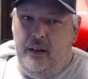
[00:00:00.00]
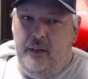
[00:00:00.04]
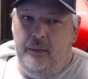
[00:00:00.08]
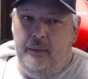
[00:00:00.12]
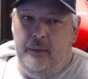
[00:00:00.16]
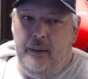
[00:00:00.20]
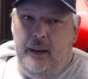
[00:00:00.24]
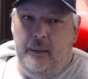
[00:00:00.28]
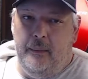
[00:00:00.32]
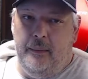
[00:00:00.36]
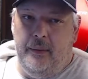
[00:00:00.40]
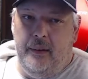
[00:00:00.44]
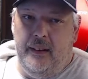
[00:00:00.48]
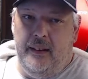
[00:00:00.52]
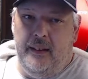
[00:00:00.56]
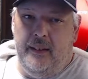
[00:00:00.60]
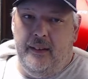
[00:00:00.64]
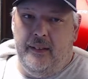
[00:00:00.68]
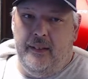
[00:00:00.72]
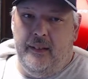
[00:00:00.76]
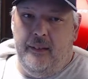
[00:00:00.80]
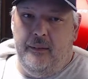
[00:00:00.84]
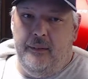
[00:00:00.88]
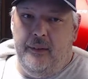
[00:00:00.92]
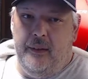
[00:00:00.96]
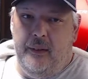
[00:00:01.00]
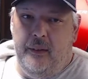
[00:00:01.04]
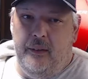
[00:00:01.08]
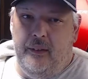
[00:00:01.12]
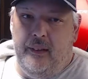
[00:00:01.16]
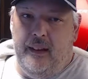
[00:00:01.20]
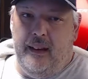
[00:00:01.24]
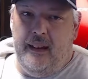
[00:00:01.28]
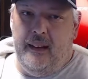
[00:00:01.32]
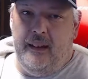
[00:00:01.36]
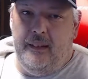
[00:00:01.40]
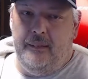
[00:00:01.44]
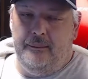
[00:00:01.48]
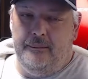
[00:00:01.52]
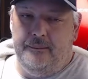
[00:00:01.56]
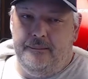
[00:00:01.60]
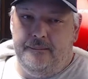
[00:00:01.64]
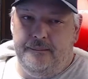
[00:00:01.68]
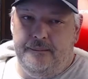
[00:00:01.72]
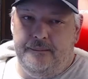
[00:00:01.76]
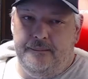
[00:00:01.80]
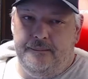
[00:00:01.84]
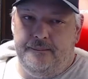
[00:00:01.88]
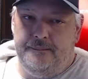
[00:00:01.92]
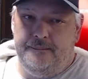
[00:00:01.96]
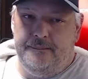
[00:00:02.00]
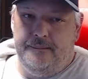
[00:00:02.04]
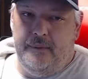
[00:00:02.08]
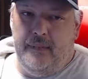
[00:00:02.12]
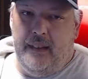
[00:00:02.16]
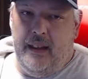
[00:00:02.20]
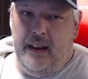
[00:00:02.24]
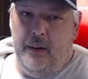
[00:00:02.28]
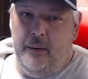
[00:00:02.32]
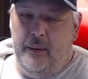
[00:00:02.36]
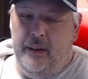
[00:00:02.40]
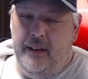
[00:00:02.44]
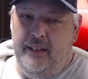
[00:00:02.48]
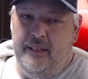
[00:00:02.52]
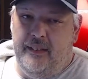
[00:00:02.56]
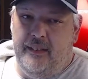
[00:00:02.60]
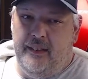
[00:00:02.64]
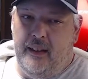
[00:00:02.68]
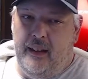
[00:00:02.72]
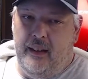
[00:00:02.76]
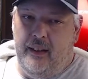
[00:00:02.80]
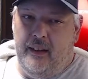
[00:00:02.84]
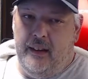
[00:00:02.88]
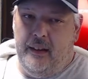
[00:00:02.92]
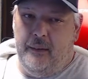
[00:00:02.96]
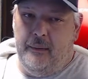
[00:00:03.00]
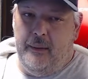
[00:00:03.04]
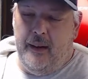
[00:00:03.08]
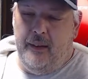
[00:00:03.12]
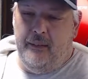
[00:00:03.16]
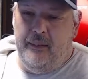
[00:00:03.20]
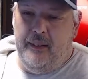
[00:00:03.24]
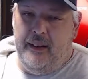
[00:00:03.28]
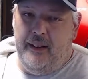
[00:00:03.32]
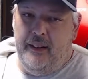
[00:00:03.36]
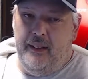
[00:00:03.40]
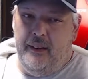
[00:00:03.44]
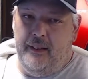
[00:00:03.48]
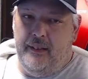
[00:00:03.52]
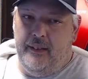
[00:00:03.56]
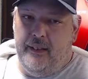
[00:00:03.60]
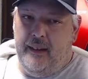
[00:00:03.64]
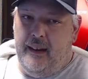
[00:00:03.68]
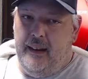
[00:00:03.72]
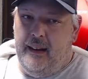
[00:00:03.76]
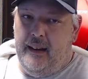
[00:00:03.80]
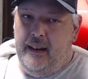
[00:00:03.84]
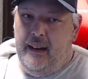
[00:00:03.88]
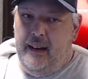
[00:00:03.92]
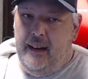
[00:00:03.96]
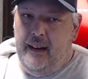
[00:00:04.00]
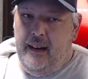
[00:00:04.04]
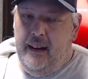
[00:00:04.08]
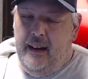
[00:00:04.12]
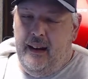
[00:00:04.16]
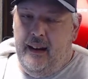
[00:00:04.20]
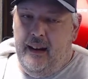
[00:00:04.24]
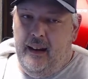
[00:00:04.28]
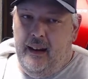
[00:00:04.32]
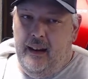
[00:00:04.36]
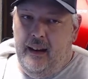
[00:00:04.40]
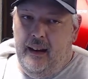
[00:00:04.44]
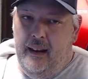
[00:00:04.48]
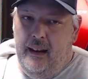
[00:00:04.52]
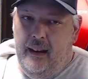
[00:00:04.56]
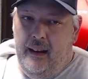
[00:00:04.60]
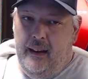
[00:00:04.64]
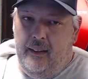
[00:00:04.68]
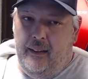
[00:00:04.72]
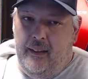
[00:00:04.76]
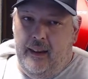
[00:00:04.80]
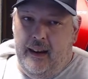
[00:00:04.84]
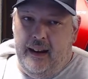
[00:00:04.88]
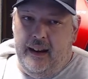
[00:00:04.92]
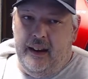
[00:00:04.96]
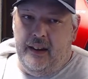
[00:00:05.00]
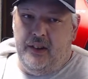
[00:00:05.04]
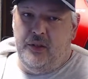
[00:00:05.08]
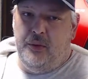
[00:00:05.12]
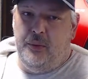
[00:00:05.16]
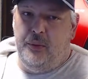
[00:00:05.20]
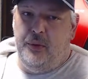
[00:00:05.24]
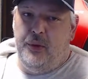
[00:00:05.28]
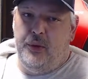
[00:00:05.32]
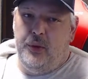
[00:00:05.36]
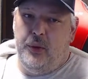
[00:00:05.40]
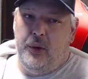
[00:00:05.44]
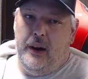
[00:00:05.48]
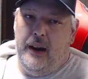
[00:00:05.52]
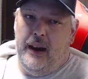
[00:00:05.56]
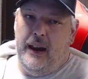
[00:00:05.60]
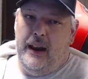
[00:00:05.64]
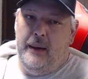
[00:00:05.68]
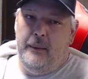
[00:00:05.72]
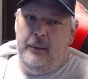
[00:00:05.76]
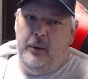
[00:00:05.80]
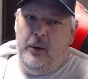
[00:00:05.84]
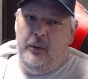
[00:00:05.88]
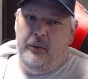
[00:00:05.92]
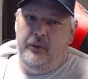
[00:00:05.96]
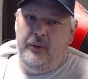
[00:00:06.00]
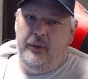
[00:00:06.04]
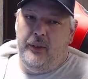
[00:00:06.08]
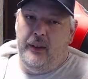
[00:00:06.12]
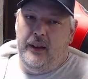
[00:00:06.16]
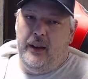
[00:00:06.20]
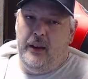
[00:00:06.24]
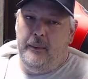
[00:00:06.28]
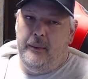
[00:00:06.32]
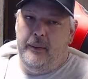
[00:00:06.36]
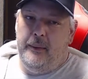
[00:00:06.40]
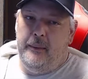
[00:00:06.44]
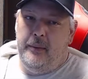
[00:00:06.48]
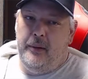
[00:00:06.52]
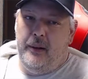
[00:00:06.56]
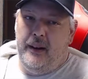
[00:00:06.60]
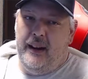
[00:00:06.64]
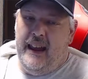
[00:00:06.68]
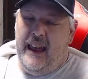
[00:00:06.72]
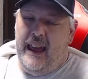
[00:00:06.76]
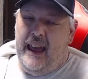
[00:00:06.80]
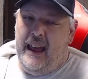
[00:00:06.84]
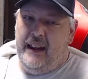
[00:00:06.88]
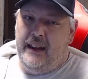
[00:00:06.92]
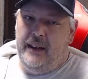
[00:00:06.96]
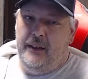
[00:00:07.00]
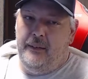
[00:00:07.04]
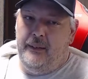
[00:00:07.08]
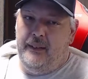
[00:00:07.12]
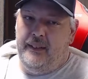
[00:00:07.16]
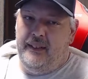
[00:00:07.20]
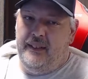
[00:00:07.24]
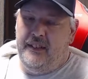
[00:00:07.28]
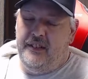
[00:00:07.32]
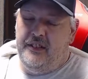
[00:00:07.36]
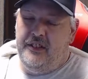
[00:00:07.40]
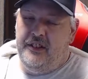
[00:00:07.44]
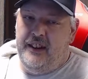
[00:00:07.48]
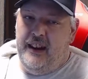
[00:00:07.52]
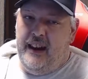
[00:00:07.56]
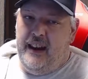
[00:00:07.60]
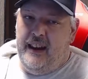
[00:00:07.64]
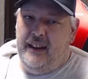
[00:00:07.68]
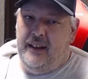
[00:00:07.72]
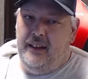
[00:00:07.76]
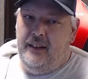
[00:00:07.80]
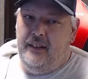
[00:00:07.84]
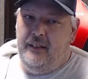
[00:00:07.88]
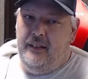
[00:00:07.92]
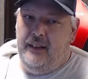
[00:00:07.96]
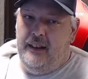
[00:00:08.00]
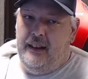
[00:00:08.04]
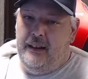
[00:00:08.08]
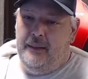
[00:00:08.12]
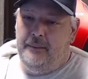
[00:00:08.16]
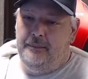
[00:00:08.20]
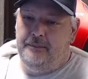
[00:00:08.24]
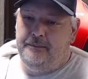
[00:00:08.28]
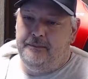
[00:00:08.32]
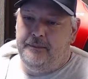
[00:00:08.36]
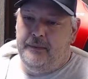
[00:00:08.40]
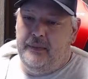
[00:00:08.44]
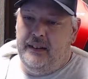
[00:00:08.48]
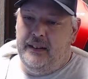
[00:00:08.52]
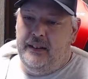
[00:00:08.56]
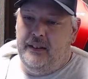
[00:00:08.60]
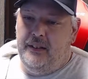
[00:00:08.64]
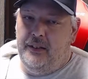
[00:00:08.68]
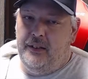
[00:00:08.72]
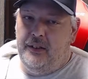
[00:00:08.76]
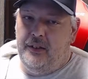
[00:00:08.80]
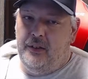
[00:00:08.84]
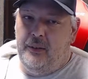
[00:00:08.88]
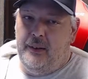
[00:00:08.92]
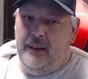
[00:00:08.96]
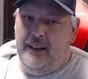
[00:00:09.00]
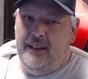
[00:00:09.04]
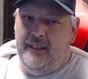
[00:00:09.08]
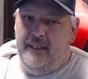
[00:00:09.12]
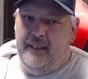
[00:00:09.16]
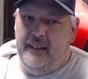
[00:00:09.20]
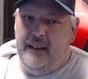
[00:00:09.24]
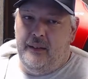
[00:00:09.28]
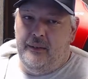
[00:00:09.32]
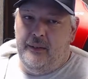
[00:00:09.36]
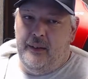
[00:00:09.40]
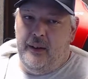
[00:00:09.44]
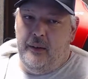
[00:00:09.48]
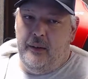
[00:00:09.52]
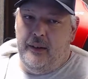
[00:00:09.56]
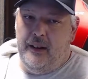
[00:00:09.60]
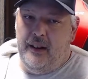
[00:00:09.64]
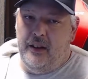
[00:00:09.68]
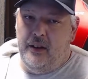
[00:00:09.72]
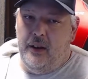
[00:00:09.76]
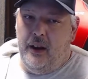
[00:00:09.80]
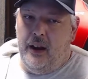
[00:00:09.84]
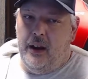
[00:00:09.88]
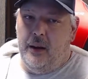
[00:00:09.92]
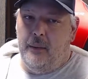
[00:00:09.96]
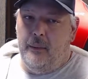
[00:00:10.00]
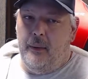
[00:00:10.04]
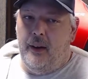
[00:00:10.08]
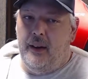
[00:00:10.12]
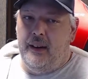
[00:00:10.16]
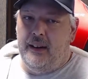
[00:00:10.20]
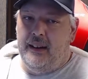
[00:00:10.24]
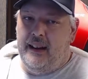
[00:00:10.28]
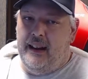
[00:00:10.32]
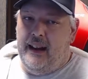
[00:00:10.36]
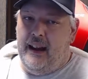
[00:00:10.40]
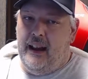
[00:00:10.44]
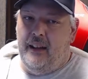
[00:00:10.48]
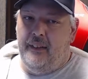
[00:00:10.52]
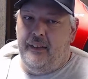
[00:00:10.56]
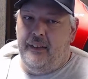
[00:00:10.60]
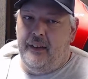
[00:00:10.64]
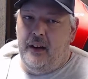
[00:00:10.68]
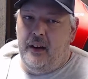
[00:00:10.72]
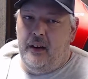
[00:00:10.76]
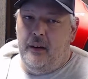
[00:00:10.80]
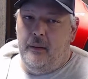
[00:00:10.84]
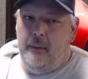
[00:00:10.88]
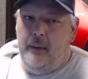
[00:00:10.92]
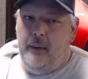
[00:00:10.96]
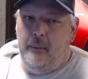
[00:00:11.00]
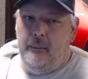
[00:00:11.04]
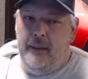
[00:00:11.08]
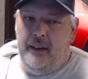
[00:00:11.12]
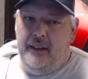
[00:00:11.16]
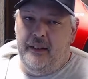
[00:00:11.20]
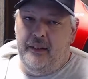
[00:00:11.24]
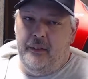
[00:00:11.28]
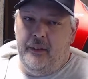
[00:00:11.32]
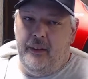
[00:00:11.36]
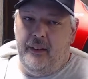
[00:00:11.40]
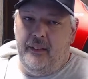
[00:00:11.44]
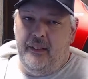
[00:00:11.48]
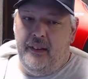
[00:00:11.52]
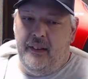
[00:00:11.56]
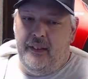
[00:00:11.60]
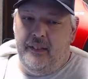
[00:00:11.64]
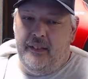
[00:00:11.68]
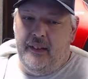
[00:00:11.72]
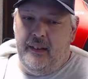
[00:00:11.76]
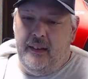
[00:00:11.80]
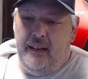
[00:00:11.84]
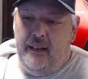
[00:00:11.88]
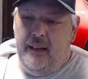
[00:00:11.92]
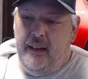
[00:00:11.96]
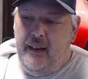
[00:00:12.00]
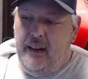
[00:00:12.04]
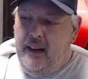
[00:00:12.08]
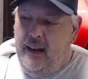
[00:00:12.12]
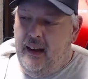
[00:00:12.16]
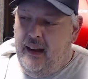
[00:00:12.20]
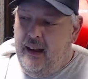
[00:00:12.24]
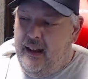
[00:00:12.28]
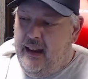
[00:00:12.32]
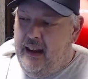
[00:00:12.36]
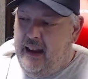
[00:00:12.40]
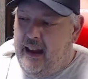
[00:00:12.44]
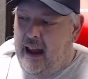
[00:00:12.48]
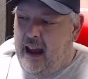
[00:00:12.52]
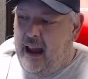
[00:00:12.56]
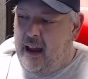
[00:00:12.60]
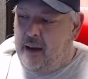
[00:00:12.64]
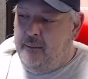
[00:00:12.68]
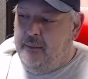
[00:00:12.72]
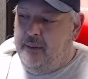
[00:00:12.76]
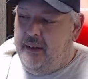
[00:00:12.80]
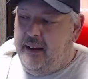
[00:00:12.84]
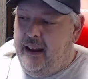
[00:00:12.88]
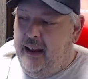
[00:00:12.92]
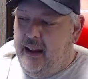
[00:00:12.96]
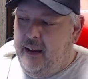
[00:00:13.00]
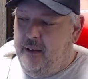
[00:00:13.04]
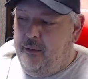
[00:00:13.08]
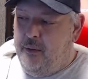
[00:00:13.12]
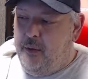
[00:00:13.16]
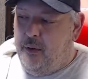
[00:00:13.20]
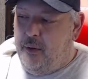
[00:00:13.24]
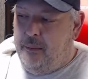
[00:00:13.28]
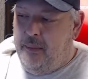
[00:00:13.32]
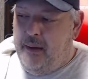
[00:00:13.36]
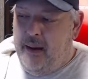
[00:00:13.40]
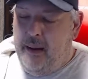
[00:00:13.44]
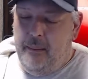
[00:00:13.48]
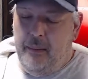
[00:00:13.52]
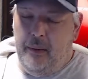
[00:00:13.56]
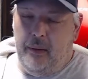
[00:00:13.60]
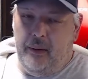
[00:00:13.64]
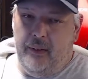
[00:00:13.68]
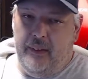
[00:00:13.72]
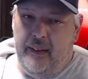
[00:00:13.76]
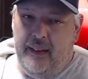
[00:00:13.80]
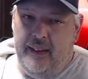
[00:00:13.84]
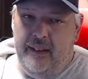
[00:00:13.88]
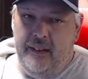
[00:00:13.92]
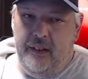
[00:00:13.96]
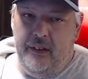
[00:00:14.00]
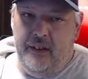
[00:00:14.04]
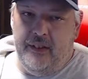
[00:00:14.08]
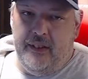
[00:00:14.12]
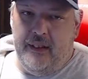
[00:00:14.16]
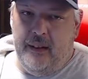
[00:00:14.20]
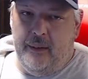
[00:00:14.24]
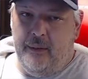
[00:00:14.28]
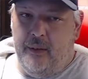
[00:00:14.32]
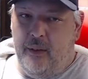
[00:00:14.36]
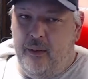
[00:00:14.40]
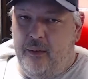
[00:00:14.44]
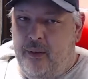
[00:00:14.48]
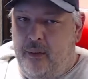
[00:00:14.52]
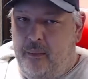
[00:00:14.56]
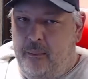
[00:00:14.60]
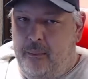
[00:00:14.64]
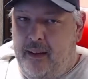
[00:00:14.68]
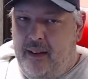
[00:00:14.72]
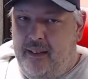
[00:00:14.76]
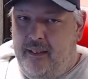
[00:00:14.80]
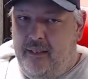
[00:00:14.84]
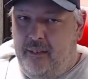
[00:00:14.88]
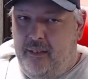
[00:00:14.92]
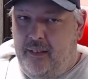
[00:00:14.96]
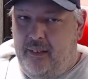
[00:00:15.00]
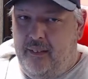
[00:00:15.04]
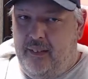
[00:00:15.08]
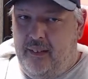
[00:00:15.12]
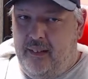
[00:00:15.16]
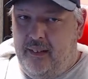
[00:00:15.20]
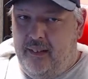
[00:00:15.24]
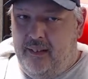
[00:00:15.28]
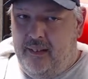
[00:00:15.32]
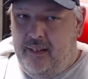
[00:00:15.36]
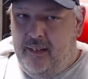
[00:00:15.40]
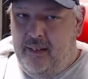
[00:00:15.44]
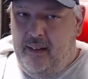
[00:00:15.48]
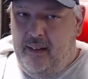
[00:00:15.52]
Please, if you like what you saw, like my videos, like and subscribe. Hopefully I'll be pretty active on this channel. There's a lot of stuff I want to talk about and get out there about mental illness and advocate for people that do suffer from mental illness.